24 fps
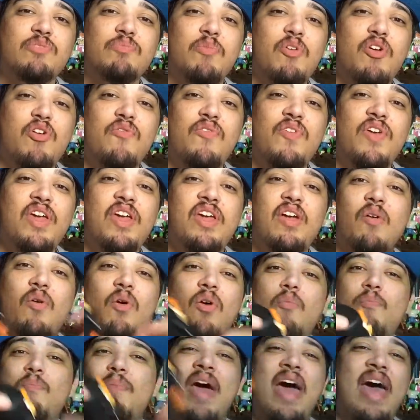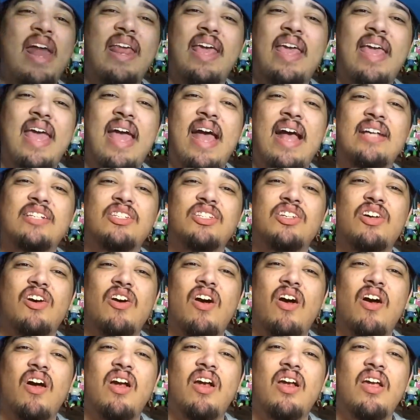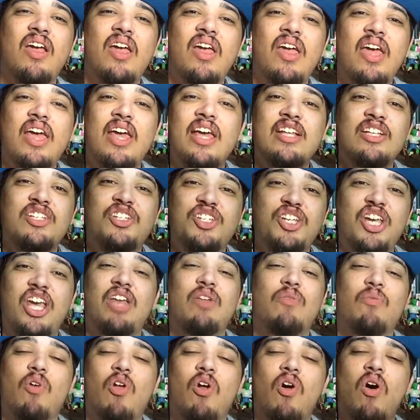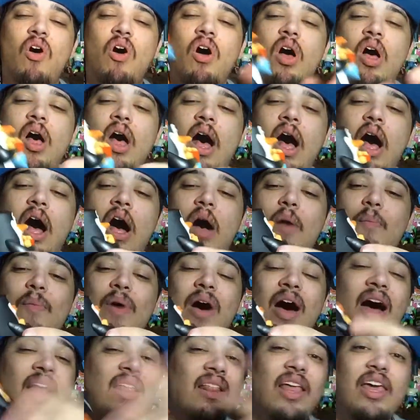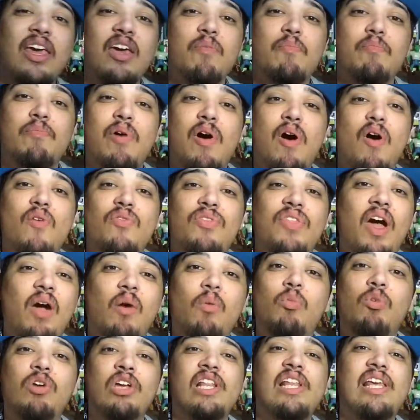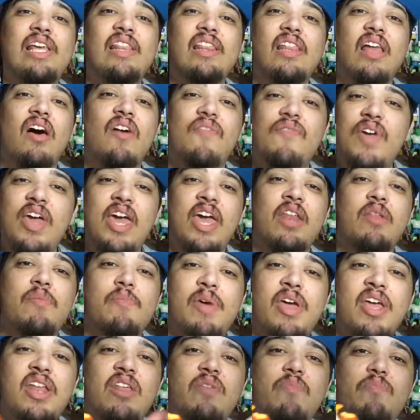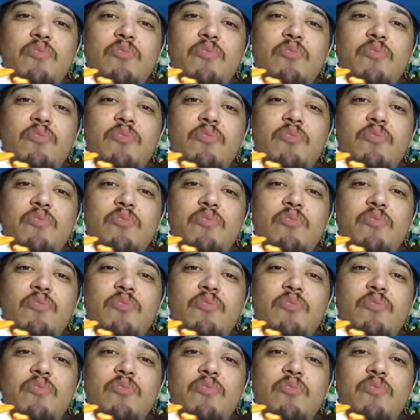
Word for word: movie or Madagascar in general. Um, I like them both. I really love animated